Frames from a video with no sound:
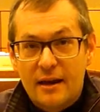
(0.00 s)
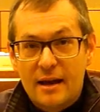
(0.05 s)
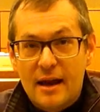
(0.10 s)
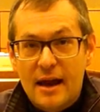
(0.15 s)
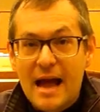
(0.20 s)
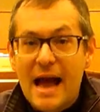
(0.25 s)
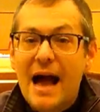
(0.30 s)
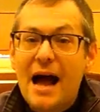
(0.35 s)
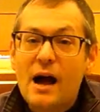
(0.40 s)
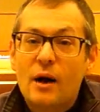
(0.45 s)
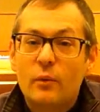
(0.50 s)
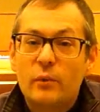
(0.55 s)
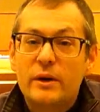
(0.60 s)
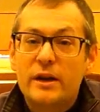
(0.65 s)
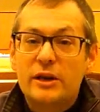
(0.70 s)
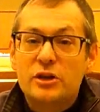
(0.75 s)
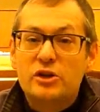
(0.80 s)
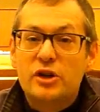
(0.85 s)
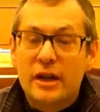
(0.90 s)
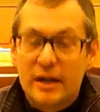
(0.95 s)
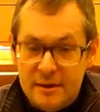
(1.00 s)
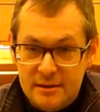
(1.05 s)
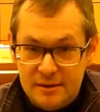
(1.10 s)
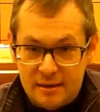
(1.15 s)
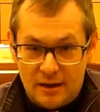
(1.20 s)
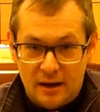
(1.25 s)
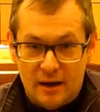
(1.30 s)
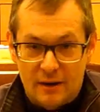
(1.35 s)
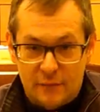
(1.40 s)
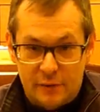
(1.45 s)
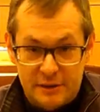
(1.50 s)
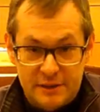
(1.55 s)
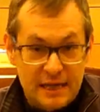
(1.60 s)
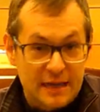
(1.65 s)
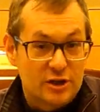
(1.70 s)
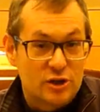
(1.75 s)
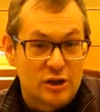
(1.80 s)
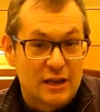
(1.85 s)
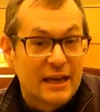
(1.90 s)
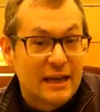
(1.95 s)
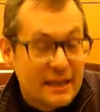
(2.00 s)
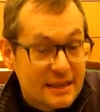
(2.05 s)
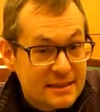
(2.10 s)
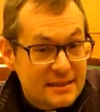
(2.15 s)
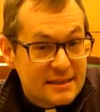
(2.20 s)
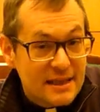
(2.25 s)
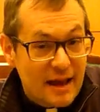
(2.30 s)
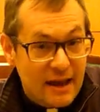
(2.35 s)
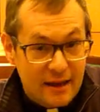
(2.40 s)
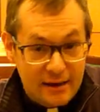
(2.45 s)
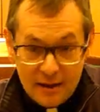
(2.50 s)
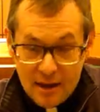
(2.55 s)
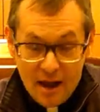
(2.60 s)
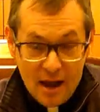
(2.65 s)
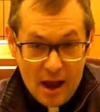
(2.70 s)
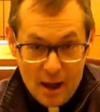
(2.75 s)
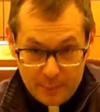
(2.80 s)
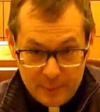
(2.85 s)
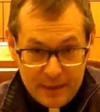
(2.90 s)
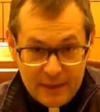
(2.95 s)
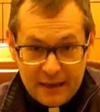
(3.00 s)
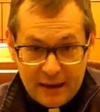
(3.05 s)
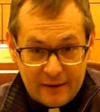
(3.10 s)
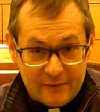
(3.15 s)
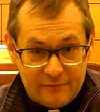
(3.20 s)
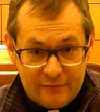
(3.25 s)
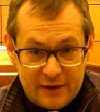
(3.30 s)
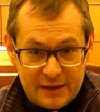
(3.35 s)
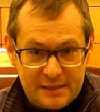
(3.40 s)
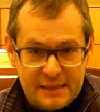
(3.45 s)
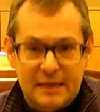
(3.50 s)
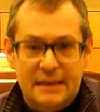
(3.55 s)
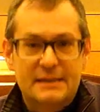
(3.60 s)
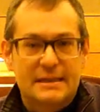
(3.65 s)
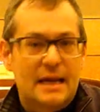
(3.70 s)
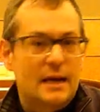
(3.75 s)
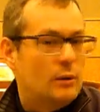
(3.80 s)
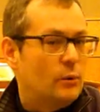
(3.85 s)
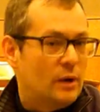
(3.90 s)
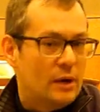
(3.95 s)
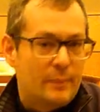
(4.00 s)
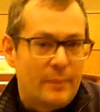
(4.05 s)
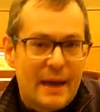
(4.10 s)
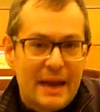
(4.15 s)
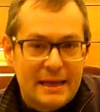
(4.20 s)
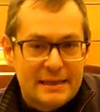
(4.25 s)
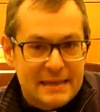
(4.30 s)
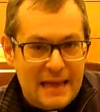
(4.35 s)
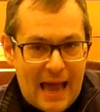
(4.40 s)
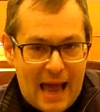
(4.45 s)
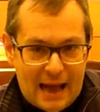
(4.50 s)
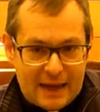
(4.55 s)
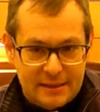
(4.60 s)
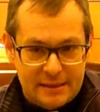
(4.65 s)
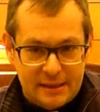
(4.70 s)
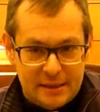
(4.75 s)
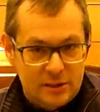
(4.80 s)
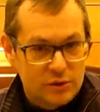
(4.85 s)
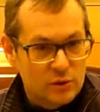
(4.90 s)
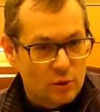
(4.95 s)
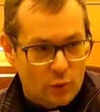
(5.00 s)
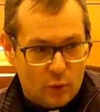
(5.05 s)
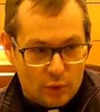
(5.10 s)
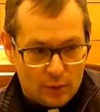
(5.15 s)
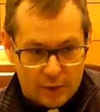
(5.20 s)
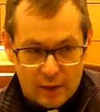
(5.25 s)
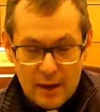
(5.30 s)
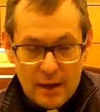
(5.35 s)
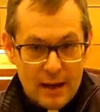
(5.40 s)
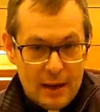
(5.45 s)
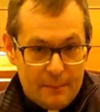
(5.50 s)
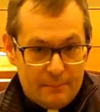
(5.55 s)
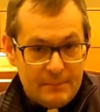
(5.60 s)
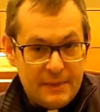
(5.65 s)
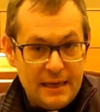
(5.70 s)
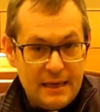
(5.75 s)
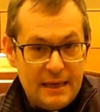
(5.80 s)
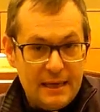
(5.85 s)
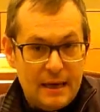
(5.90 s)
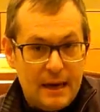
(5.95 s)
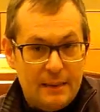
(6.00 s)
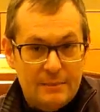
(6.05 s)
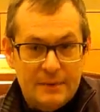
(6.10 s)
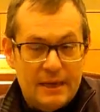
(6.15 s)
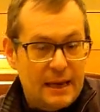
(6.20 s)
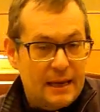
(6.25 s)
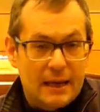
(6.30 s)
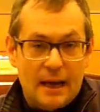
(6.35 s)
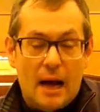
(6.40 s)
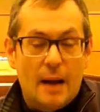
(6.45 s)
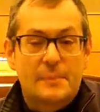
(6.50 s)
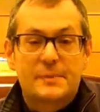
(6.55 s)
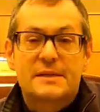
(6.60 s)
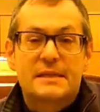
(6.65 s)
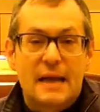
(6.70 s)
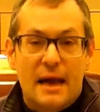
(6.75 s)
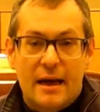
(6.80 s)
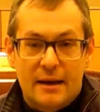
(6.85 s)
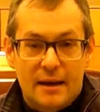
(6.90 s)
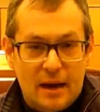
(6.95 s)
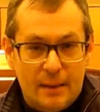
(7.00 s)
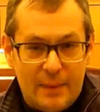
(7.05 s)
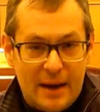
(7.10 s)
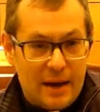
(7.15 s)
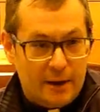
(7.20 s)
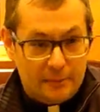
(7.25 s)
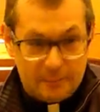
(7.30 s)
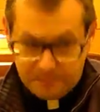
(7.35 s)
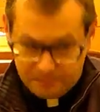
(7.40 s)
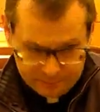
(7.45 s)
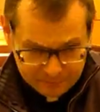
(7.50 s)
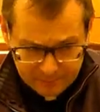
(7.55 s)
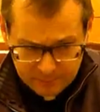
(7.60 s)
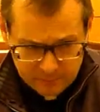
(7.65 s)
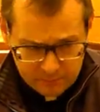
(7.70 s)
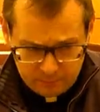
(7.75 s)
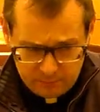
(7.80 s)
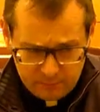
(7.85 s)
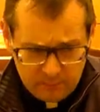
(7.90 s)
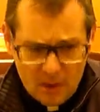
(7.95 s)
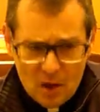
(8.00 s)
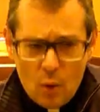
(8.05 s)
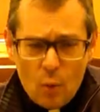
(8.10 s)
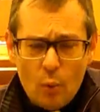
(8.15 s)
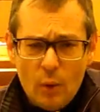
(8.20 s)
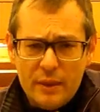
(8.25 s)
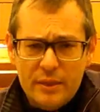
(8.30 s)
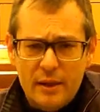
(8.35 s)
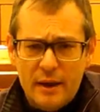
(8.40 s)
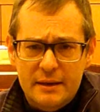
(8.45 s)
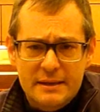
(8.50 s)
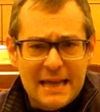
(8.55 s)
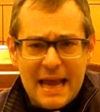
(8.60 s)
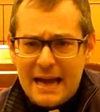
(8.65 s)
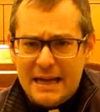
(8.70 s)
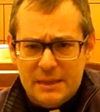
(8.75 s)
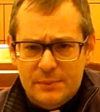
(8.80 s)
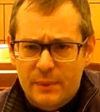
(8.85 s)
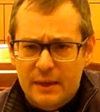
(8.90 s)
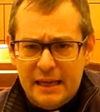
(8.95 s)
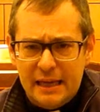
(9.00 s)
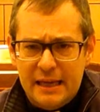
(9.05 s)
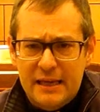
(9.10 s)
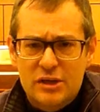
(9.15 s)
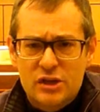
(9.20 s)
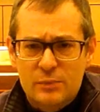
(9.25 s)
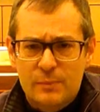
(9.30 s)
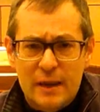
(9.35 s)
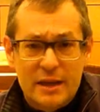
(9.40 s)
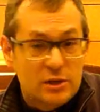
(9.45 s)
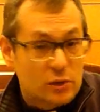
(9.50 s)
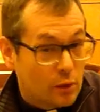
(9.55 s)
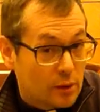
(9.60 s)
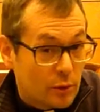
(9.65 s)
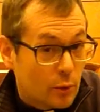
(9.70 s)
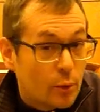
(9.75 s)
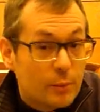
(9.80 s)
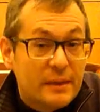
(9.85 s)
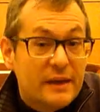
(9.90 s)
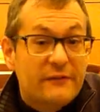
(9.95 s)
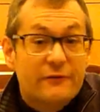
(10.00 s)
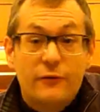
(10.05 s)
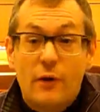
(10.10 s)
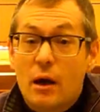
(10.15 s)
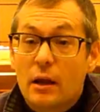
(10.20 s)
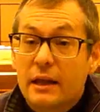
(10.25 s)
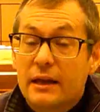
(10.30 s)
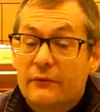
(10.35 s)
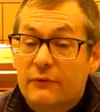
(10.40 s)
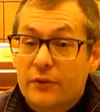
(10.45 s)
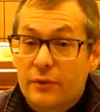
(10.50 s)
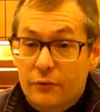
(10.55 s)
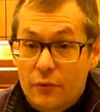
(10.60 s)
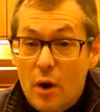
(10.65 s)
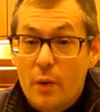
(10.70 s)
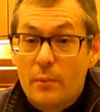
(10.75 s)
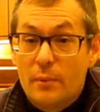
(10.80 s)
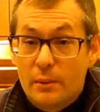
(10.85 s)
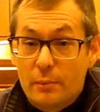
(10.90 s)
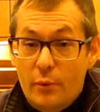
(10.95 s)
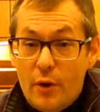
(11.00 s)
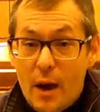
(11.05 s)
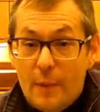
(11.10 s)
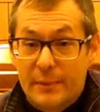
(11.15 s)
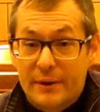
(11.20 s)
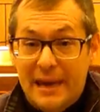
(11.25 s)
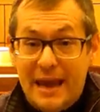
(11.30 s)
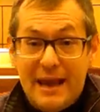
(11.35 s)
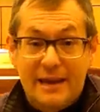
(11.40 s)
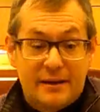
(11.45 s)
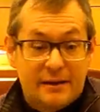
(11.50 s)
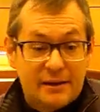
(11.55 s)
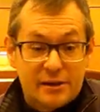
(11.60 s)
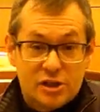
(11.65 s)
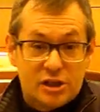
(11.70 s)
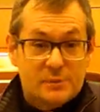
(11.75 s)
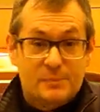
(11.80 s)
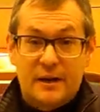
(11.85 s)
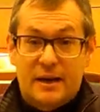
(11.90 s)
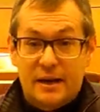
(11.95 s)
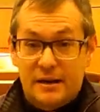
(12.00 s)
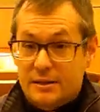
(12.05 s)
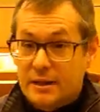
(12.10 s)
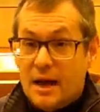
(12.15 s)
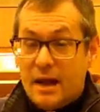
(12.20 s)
How would it change the conversation? And instead of me getting fussy because I don't want to pay taxes, or me getting upset about what the tax money is spent on, or me falling for the Roman propaganda that just because